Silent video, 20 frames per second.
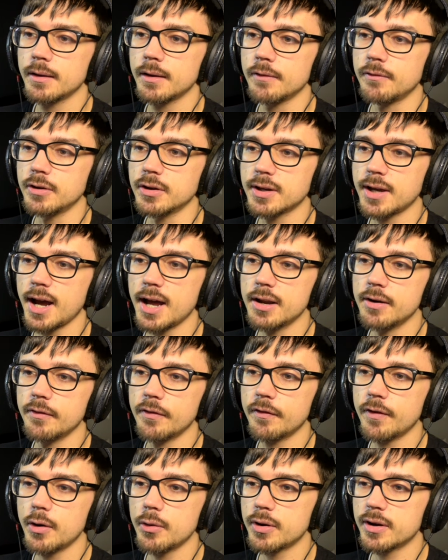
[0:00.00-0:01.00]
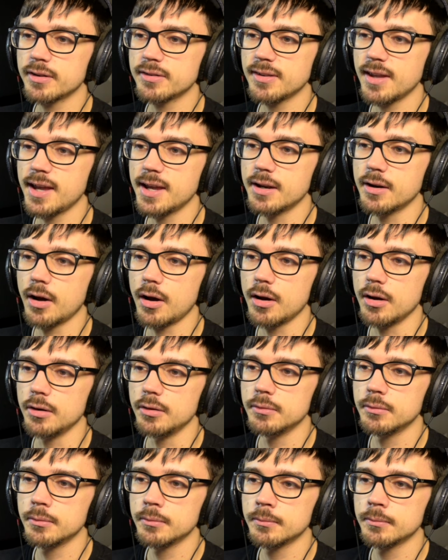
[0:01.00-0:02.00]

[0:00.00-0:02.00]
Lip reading: If you can, focus in on